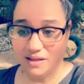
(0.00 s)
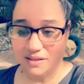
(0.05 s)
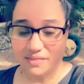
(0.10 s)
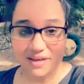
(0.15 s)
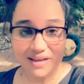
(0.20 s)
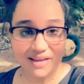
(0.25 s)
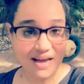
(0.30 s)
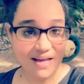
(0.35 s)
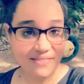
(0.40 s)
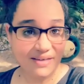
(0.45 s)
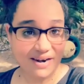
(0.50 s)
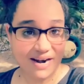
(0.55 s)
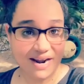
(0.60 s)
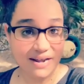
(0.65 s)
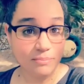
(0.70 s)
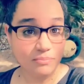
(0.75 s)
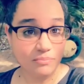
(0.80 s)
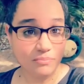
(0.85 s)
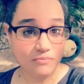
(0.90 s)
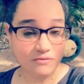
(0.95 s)
thank God that
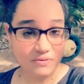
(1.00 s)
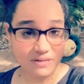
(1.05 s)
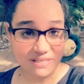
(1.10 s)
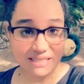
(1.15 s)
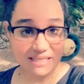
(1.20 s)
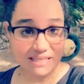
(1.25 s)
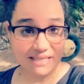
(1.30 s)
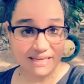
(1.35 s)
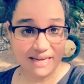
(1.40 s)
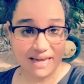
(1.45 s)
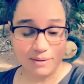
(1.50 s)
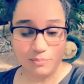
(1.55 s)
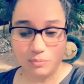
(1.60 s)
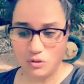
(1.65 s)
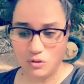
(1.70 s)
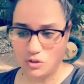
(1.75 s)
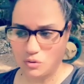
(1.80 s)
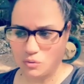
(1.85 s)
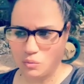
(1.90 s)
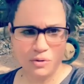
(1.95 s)
I am physically
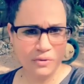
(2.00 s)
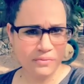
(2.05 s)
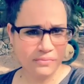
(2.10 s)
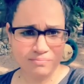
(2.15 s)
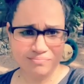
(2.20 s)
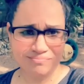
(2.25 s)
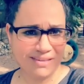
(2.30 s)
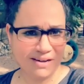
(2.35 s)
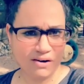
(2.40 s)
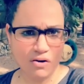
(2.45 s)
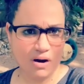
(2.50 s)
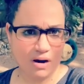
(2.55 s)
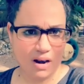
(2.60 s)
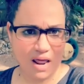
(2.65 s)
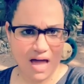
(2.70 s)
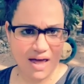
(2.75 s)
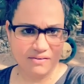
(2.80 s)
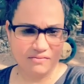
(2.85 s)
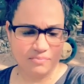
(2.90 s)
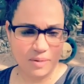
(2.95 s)
able to. Well, there are a
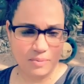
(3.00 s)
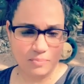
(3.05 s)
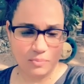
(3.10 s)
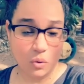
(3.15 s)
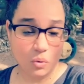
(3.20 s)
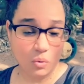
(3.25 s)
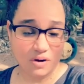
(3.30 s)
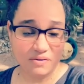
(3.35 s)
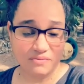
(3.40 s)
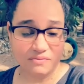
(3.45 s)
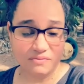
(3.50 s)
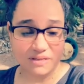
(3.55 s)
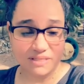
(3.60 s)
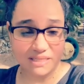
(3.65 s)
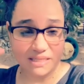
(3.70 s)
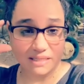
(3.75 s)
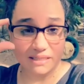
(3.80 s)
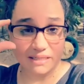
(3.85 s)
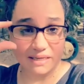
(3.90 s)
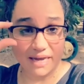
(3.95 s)
lot of people who are
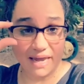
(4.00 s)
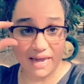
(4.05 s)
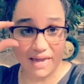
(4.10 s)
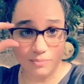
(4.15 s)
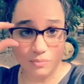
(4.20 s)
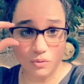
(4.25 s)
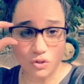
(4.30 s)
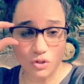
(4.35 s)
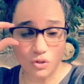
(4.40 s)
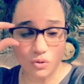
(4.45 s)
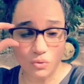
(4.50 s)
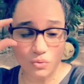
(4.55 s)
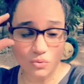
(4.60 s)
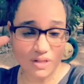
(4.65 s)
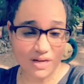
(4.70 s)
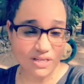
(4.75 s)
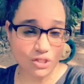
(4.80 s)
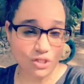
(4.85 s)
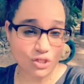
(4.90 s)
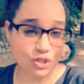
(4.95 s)
physically able to.
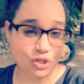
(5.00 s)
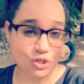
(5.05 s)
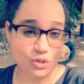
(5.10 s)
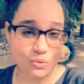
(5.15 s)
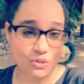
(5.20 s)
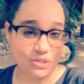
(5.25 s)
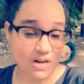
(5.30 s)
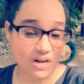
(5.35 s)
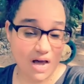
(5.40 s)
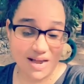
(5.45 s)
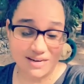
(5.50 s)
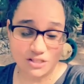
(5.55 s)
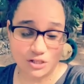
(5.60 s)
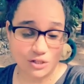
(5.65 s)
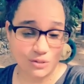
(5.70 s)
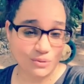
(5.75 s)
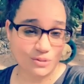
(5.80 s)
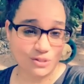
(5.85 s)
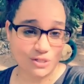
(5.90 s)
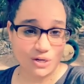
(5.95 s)
They just choose not
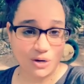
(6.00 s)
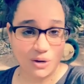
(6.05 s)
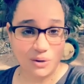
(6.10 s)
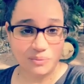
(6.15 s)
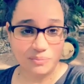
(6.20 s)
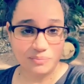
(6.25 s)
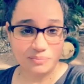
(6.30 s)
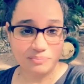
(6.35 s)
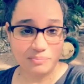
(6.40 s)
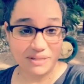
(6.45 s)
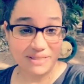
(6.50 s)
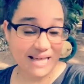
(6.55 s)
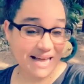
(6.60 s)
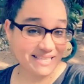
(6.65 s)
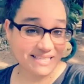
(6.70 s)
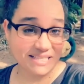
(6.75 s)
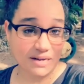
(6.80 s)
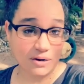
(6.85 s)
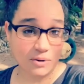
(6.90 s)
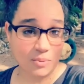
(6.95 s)
to. So, but
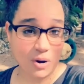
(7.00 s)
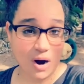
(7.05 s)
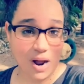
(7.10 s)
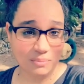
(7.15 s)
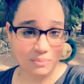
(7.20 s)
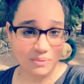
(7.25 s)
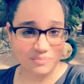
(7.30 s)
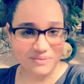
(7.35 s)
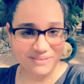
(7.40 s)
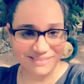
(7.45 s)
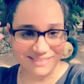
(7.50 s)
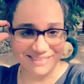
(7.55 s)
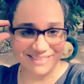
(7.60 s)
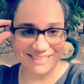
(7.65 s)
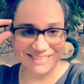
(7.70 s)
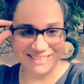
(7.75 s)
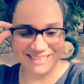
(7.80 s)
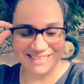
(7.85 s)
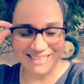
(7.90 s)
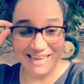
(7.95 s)
that's their problem.
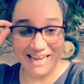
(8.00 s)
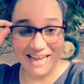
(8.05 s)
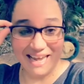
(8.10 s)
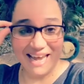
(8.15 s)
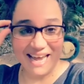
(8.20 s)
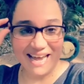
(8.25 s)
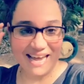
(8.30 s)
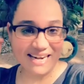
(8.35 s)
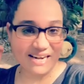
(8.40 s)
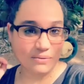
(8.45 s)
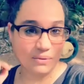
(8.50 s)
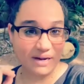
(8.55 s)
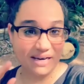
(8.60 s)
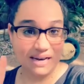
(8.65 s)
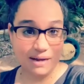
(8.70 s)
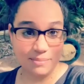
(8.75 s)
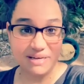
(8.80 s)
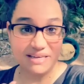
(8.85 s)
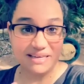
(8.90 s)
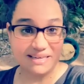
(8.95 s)
Anyway,
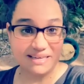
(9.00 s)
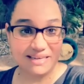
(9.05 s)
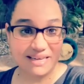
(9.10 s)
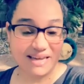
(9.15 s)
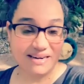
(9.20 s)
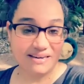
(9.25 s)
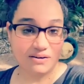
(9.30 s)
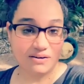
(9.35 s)
let me get